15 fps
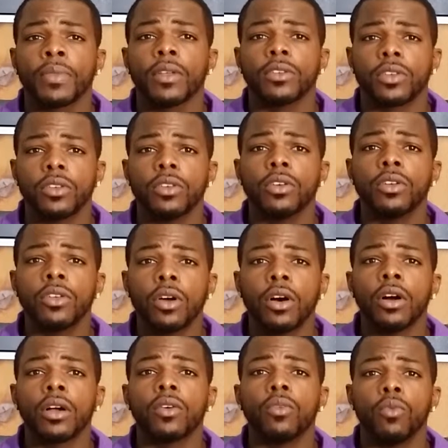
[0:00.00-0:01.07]
So your
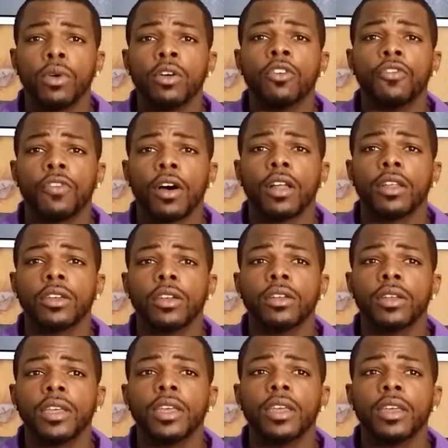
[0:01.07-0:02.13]
dog will follow your
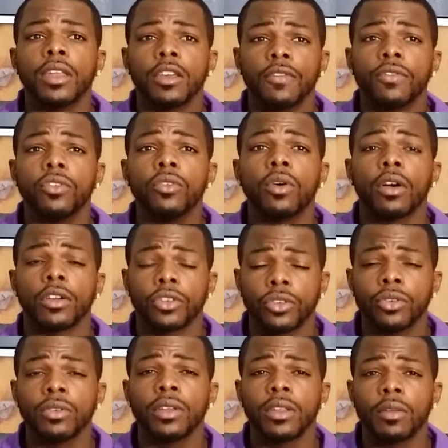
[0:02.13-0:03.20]
lead if you are
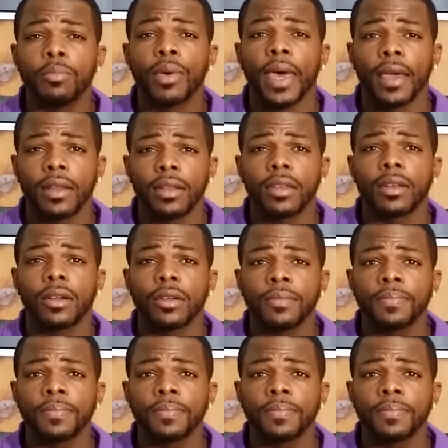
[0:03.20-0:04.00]
truly the pack leader.